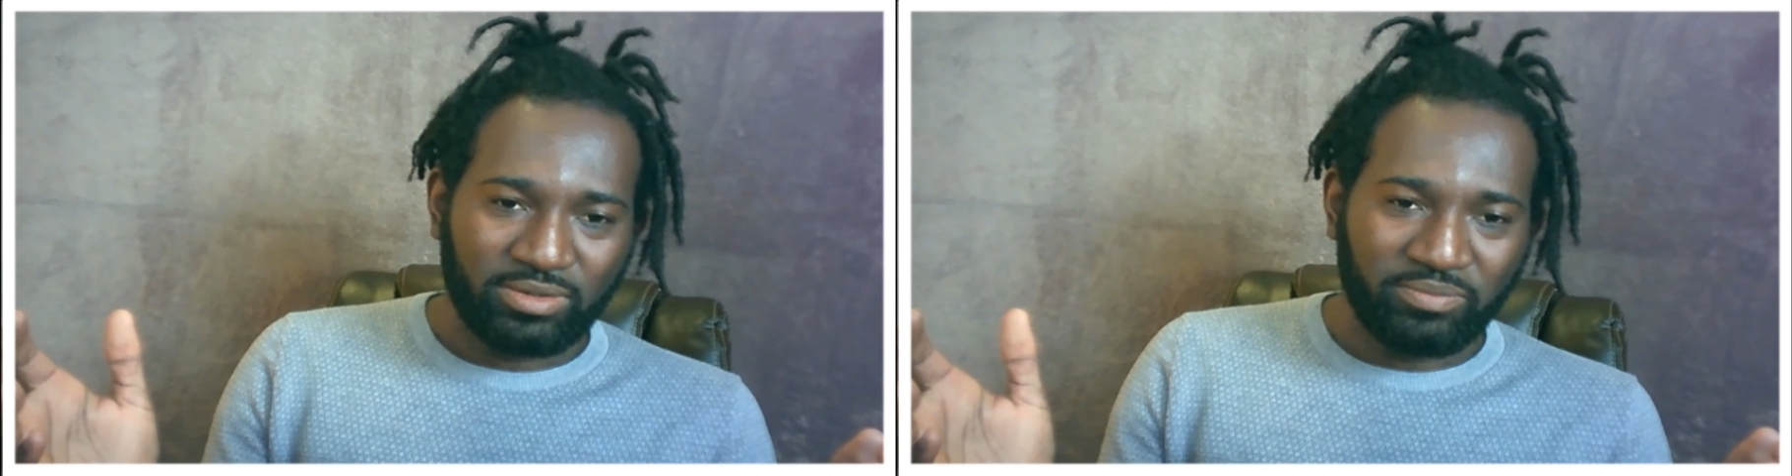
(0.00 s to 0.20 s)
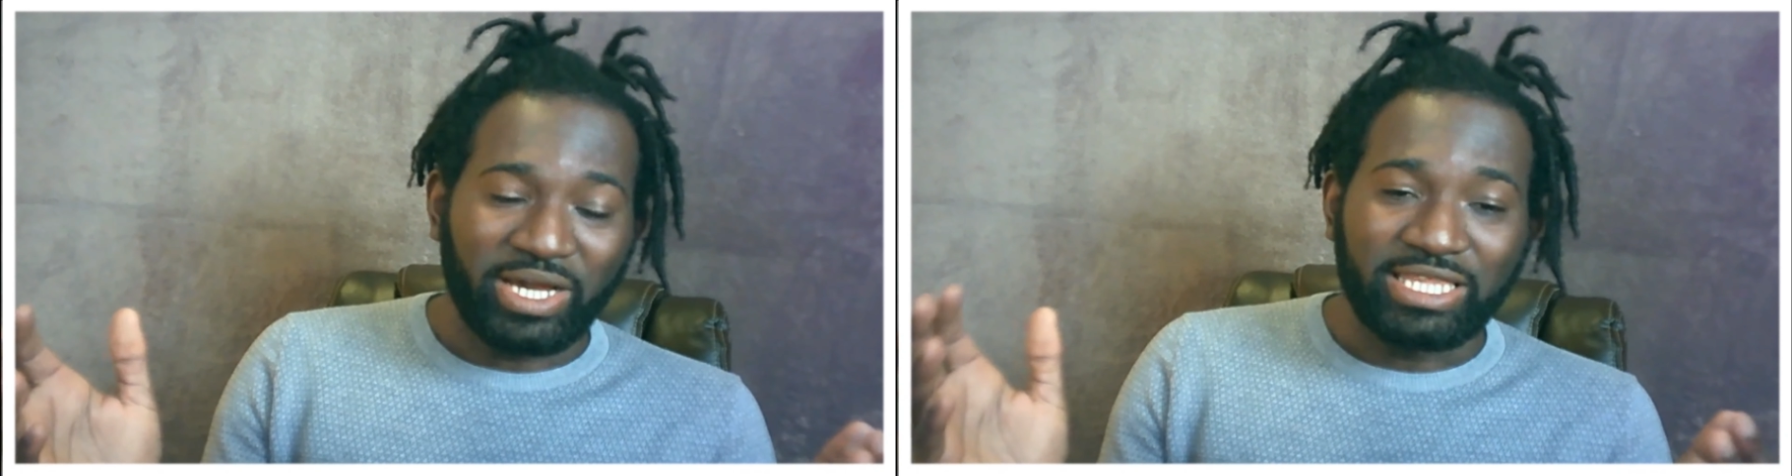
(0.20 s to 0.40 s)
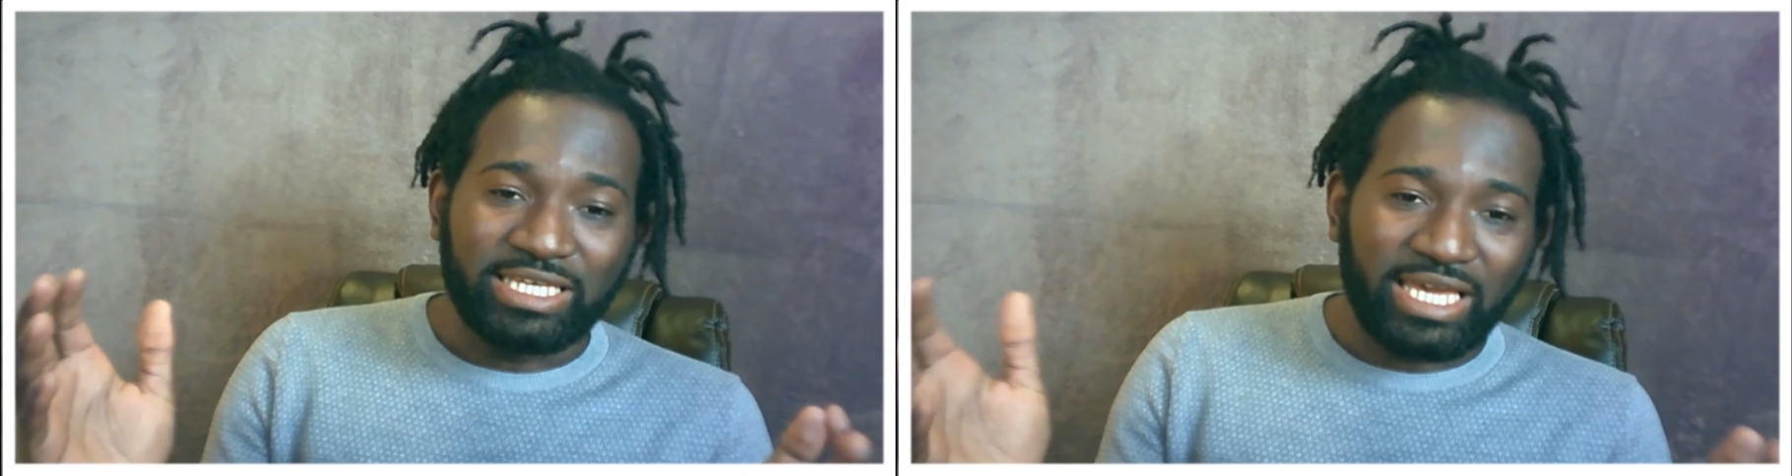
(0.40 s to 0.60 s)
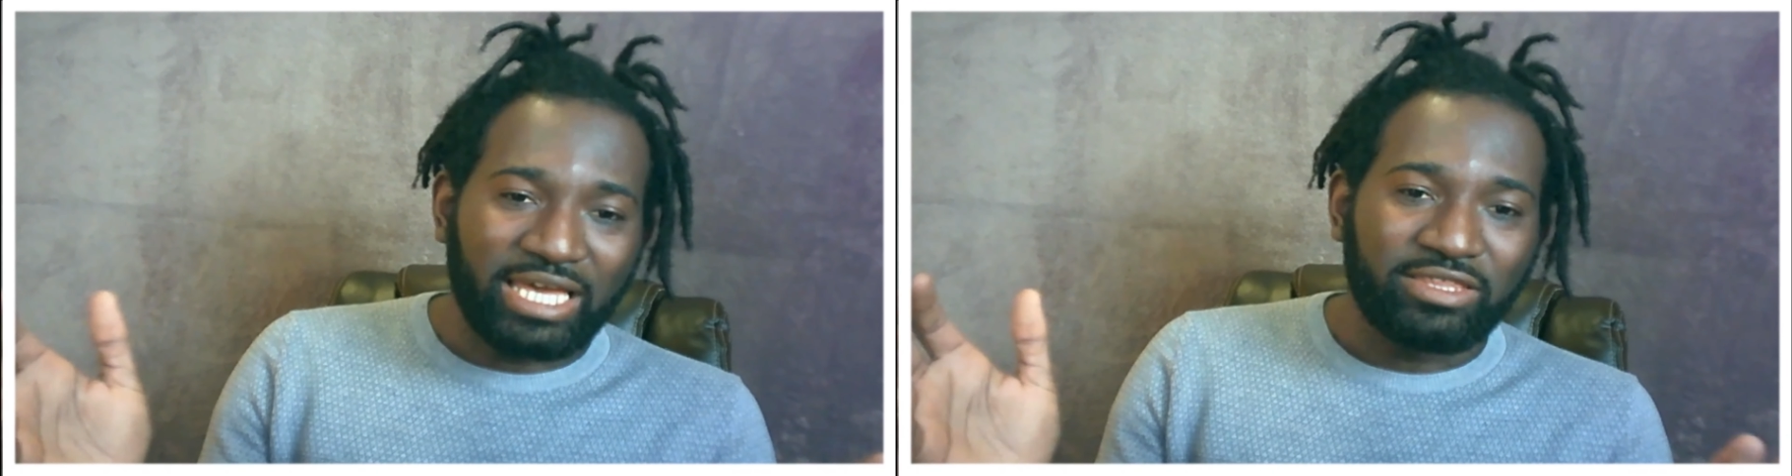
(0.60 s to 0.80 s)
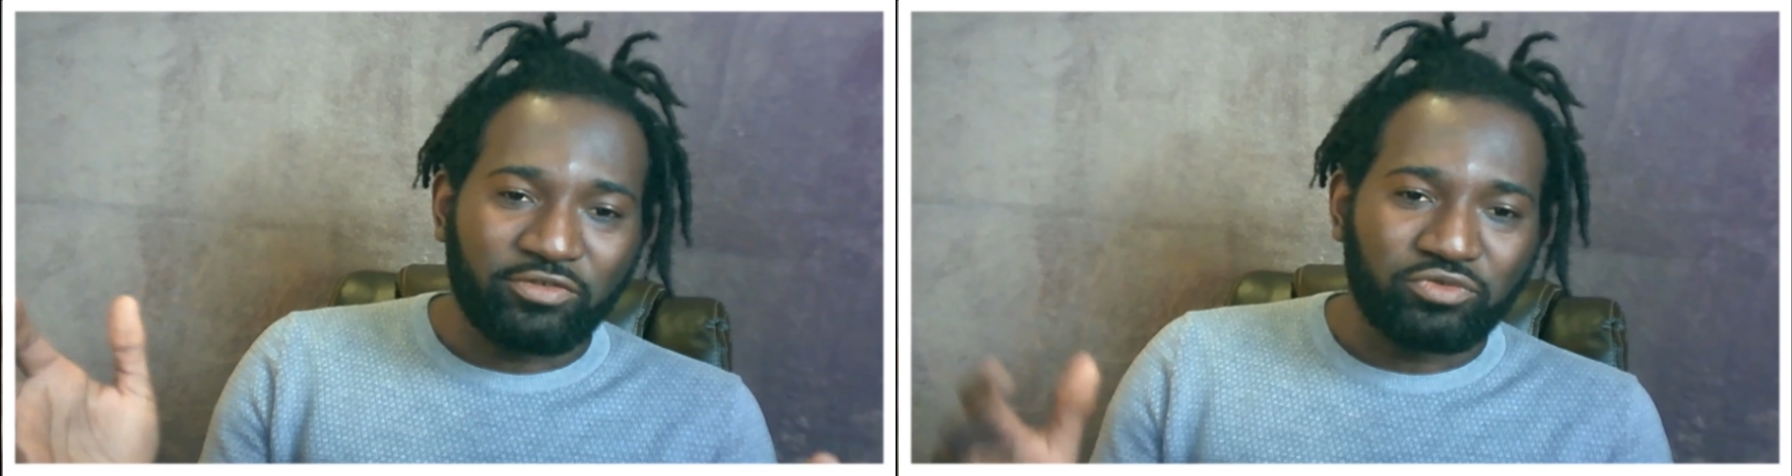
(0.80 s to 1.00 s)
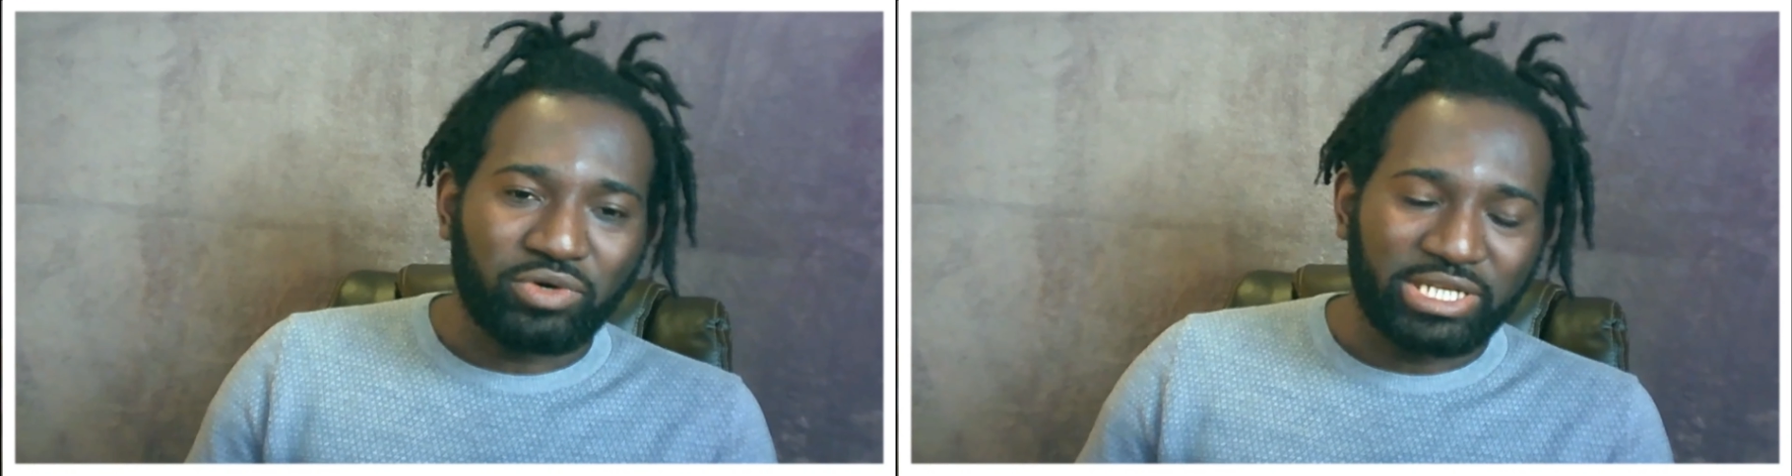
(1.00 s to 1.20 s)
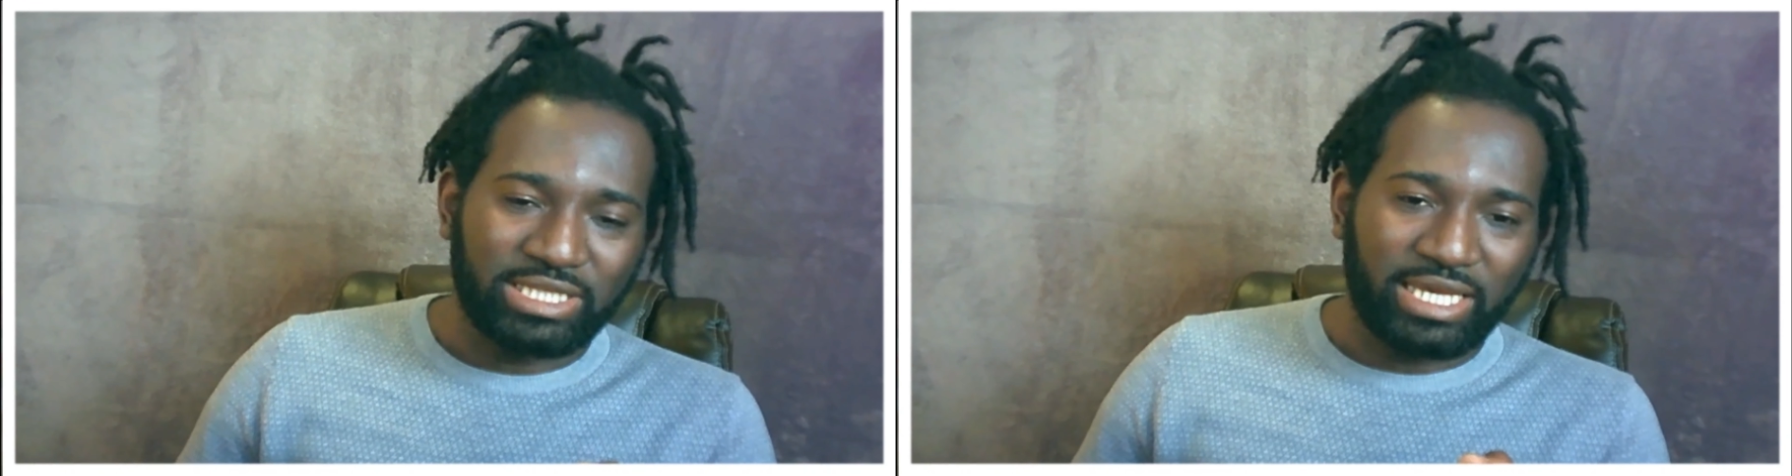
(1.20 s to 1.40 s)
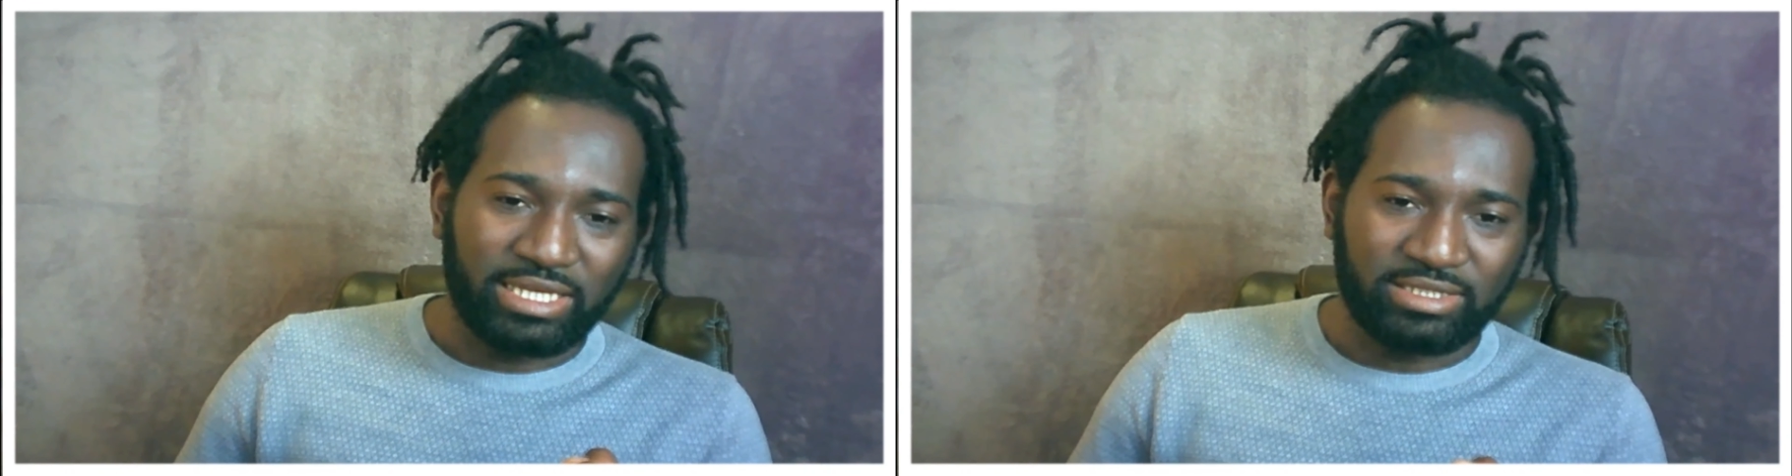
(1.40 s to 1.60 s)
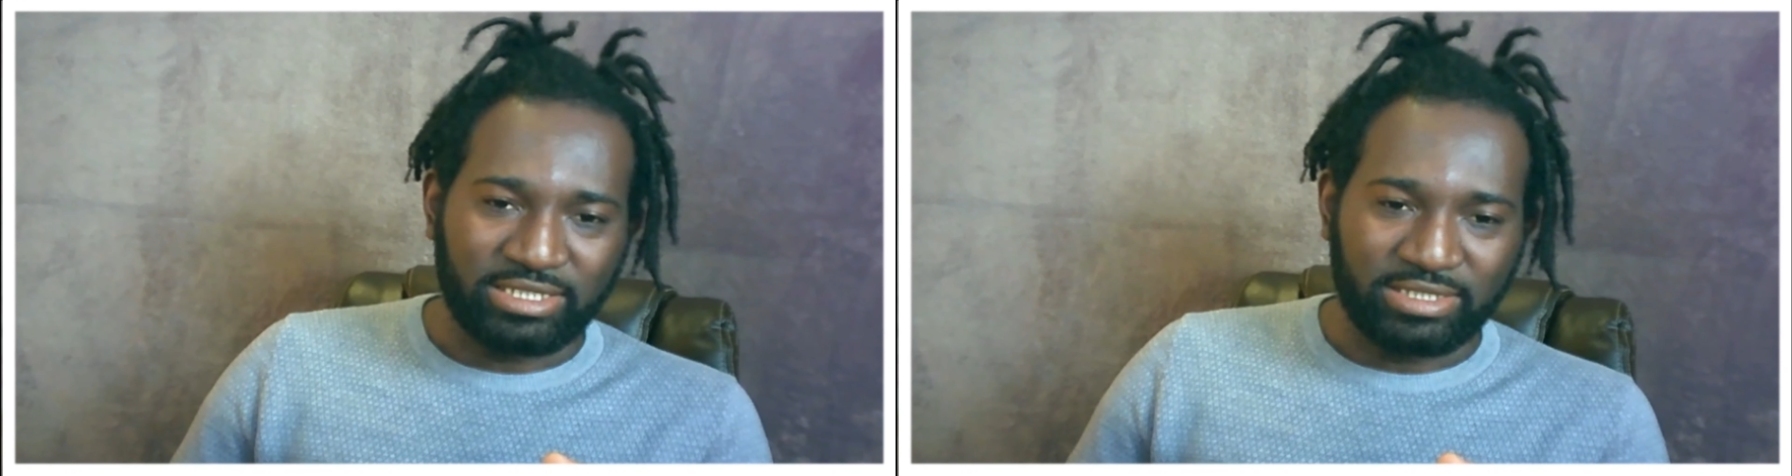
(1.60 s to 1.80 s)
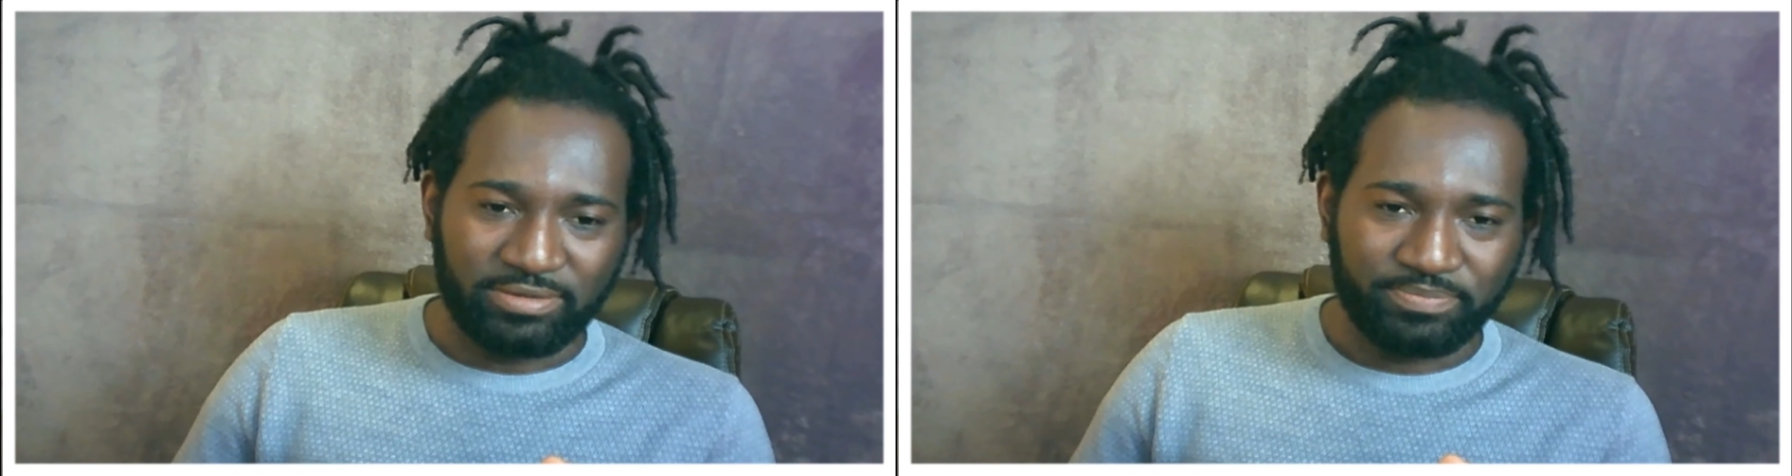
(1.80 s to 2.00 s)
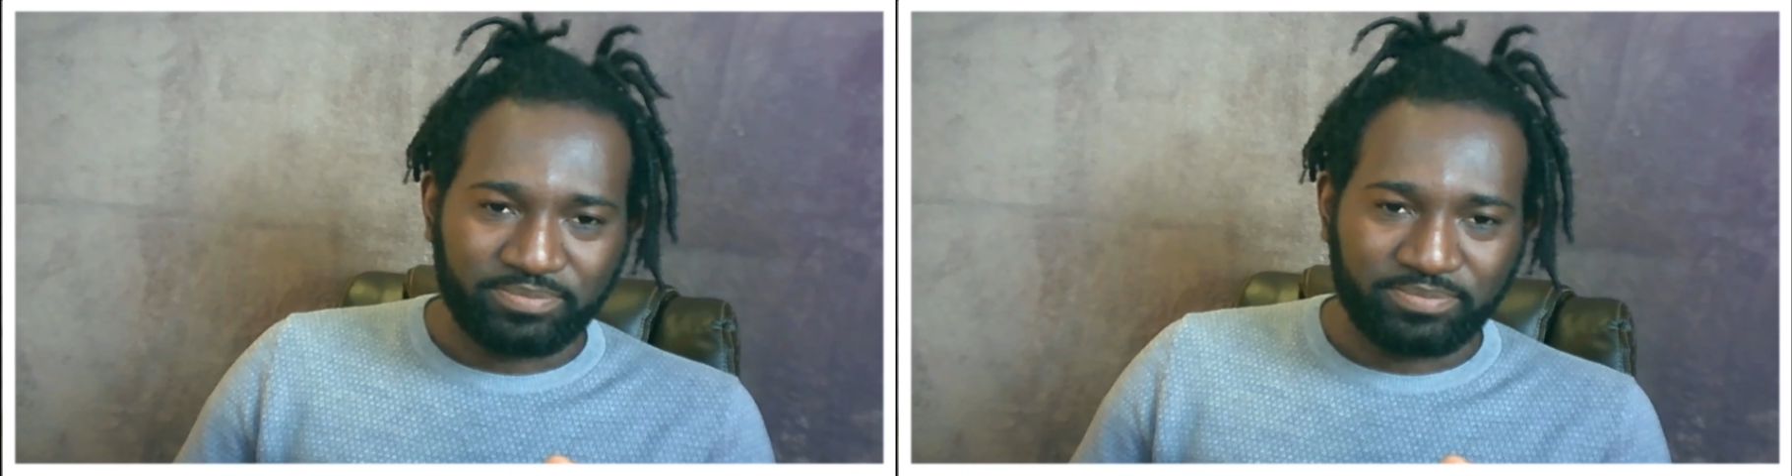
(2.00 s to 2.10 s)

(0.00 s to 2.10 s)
by the end of 2019.